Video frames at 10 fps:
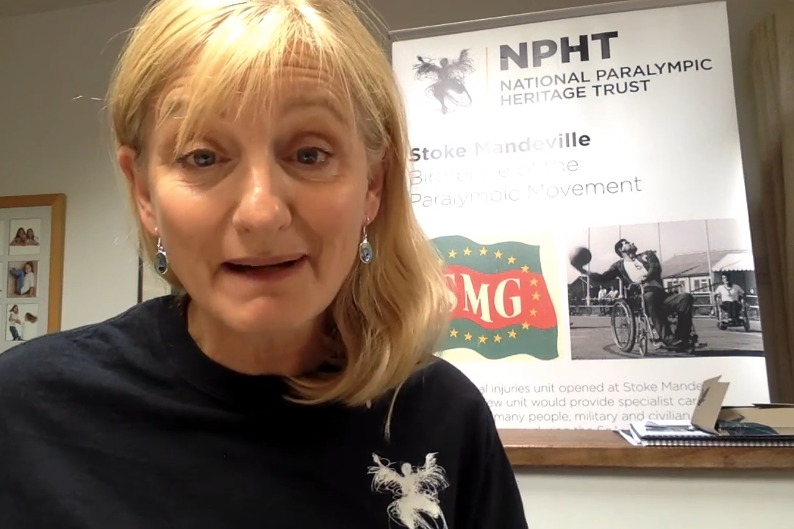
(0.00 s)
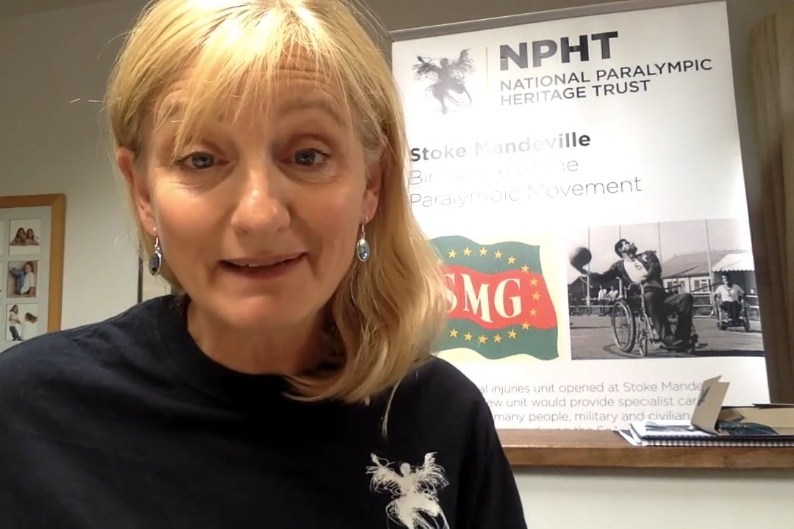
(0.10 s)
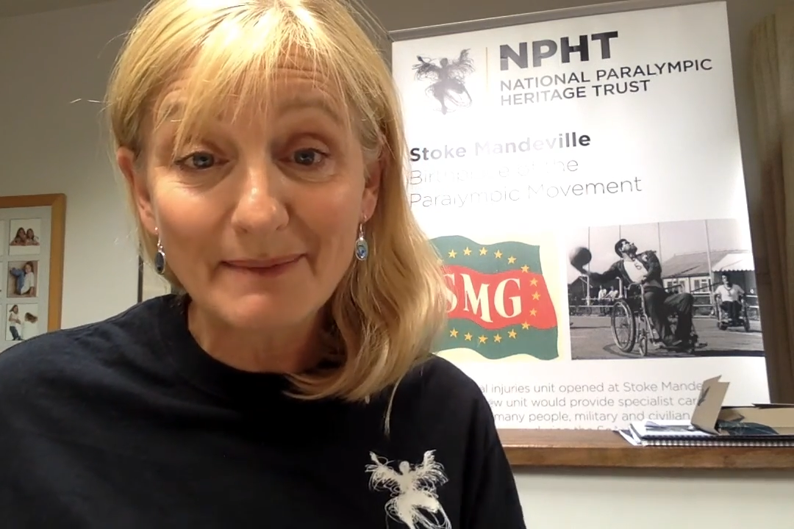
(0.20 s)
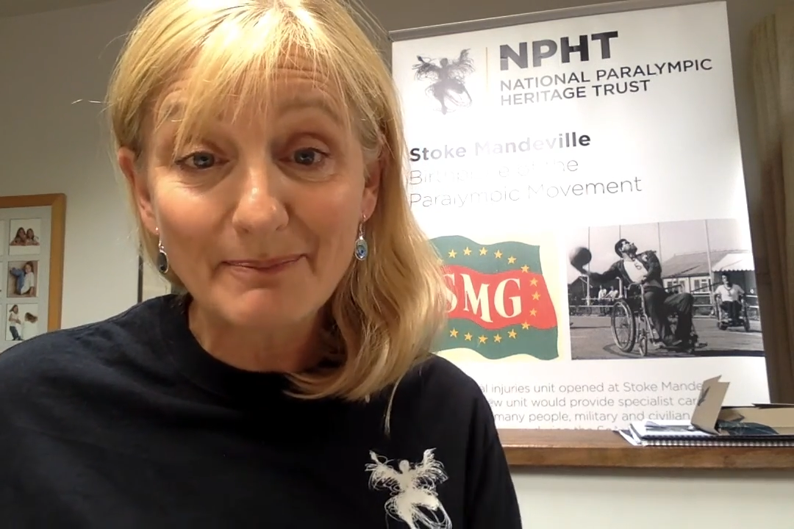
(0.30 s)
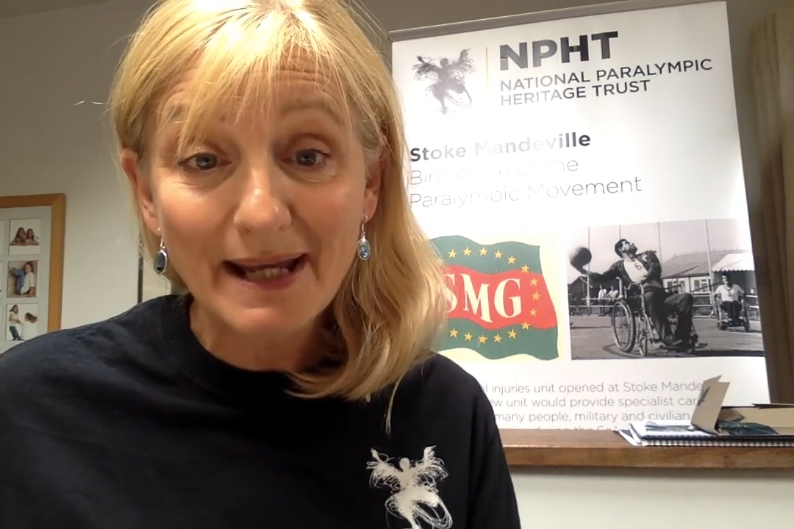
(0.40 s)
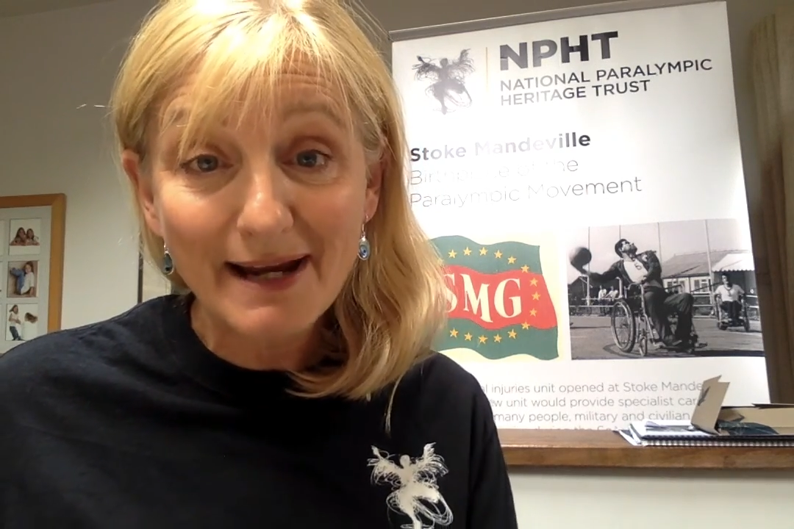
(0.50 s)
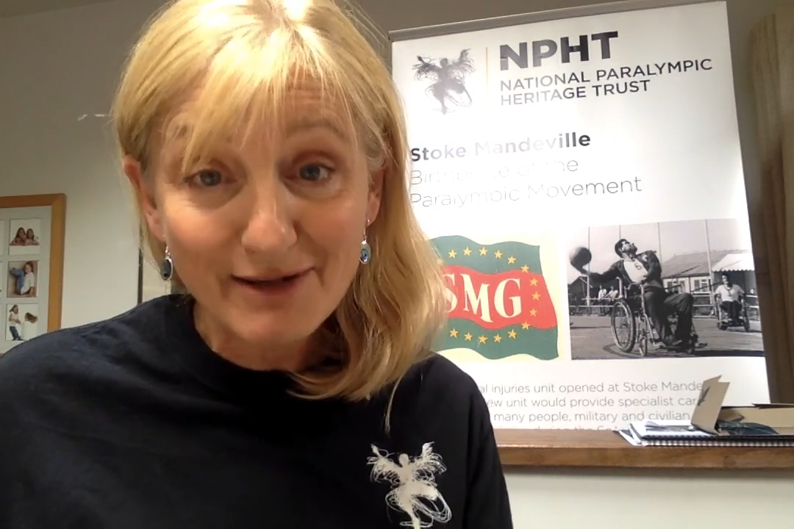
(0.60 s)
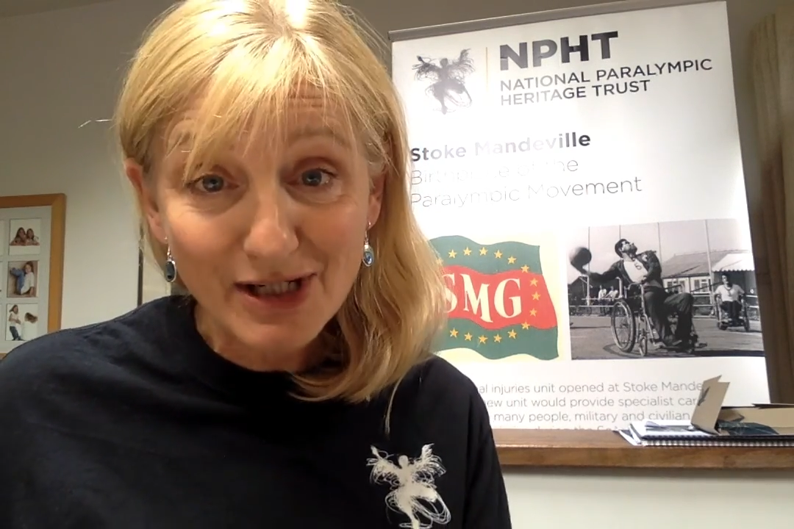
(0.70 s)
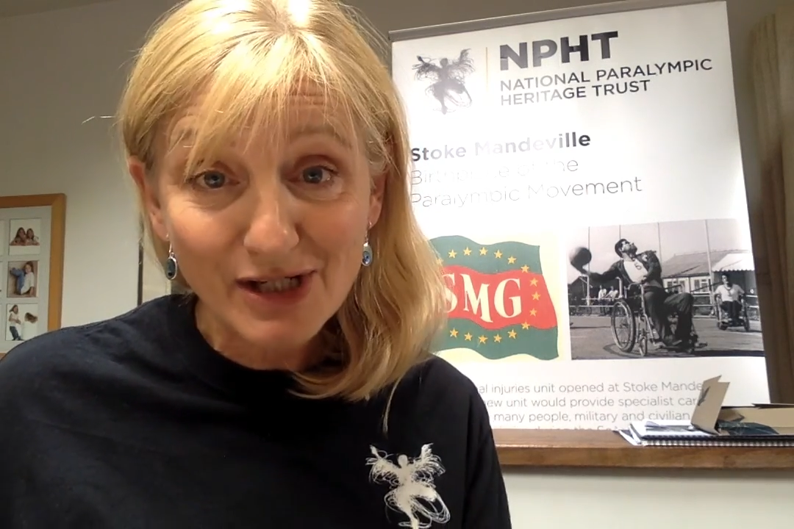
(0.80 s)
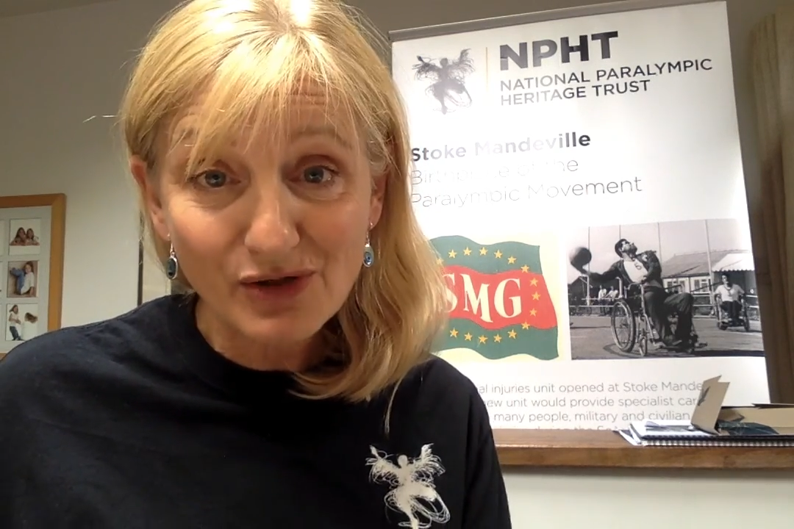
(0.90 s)
Paralympic
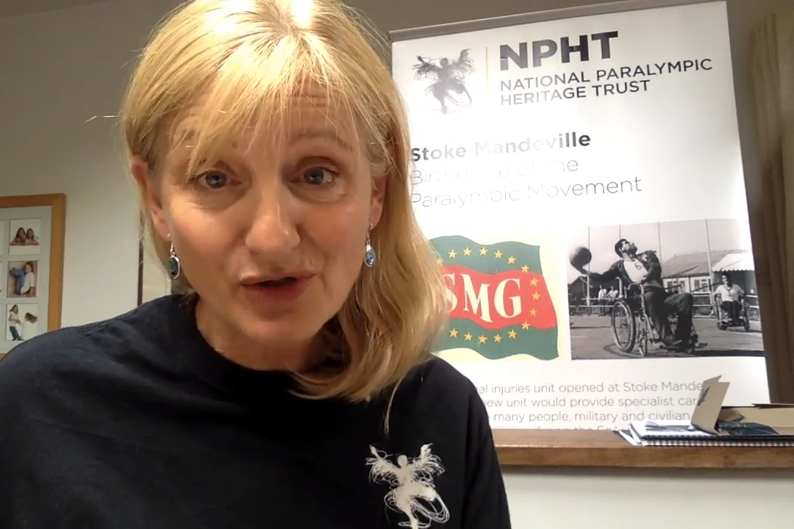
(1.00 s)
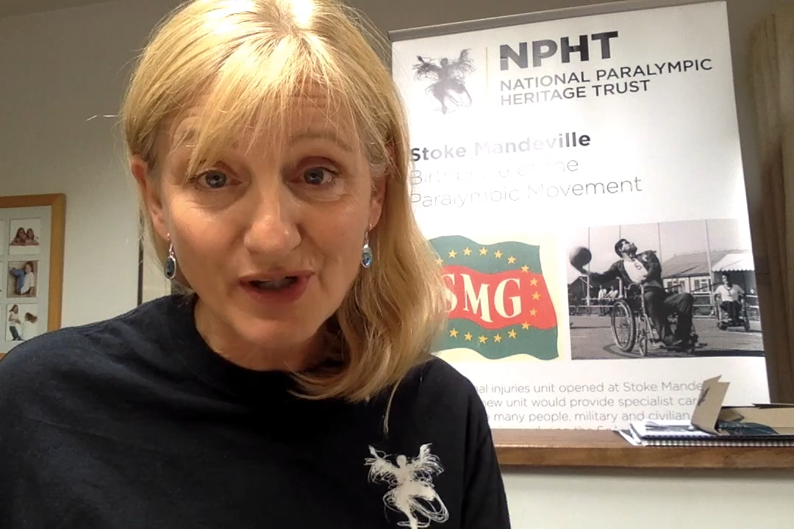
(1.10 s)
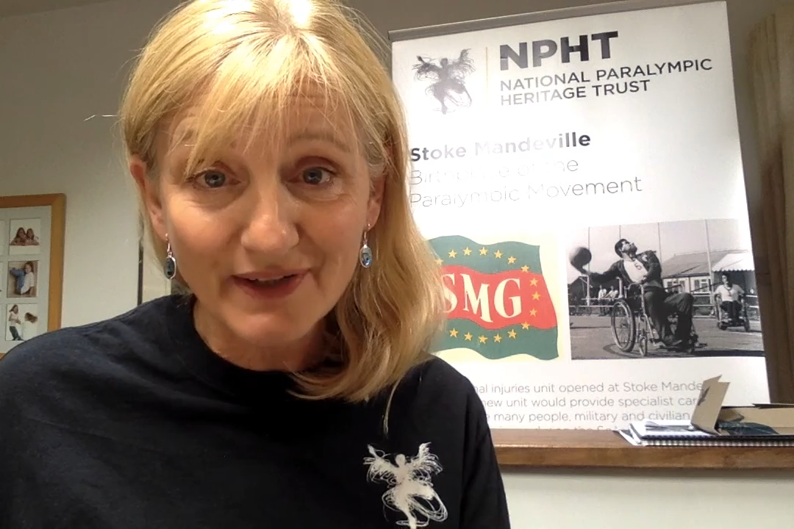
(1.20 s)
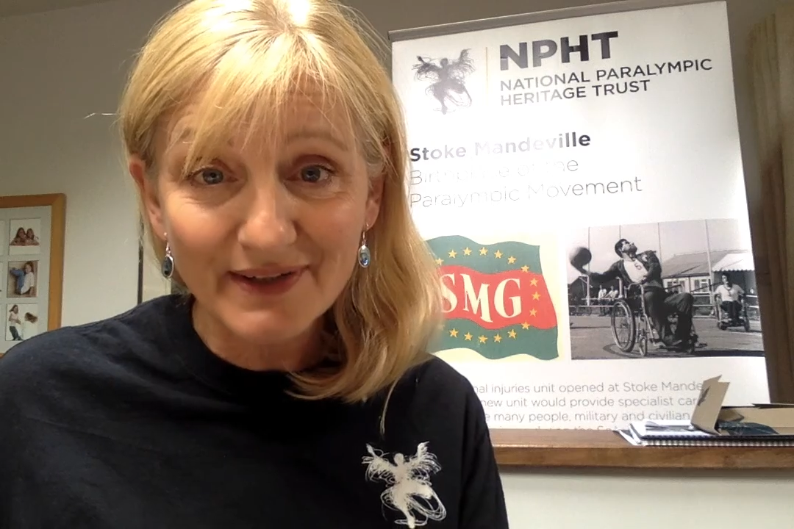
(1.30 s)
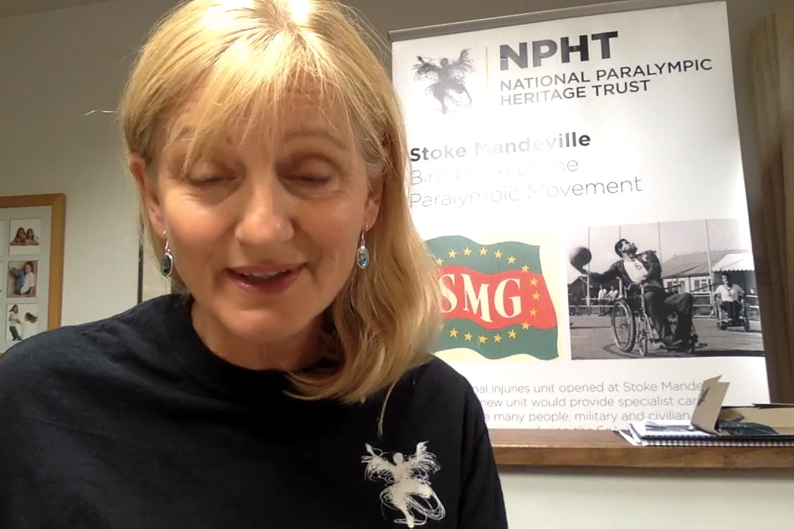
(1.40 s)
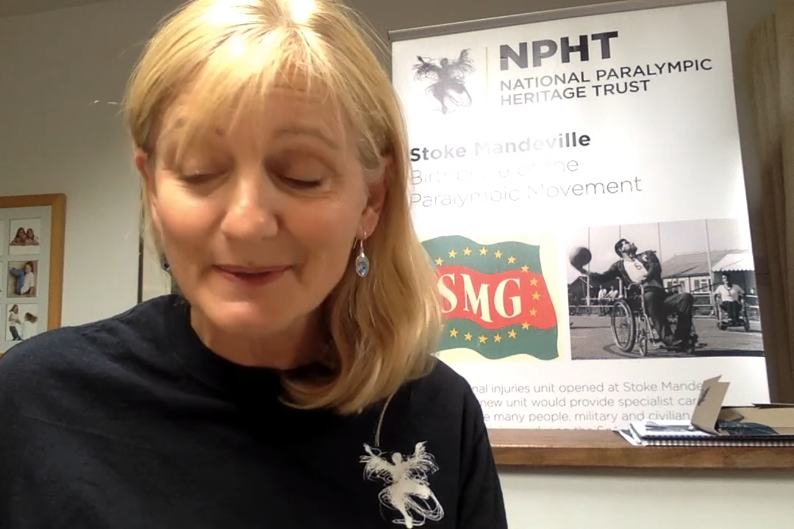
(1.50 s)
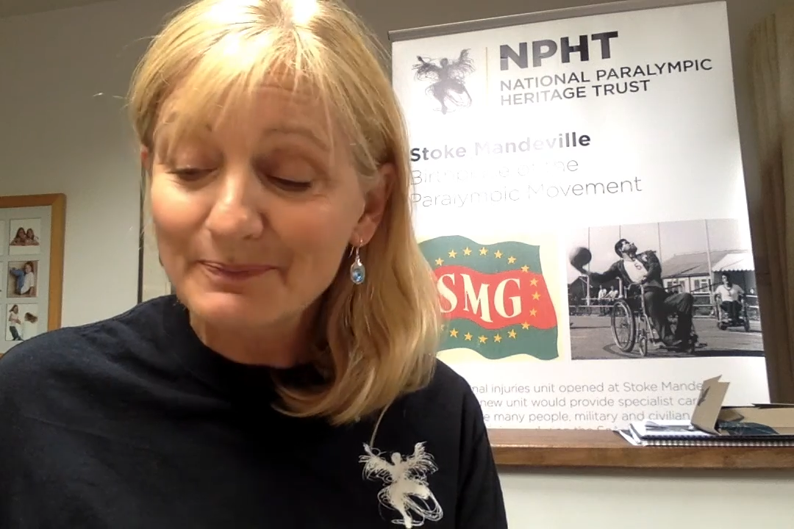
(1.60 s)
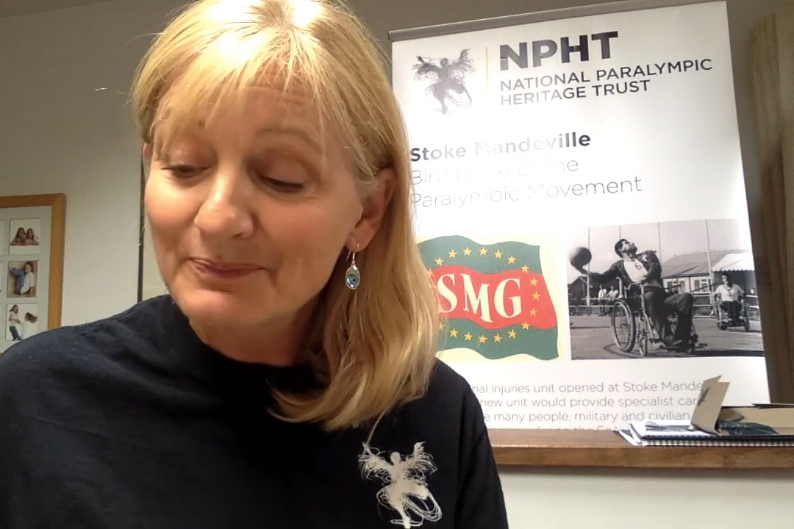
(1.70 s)
Heritage Trust.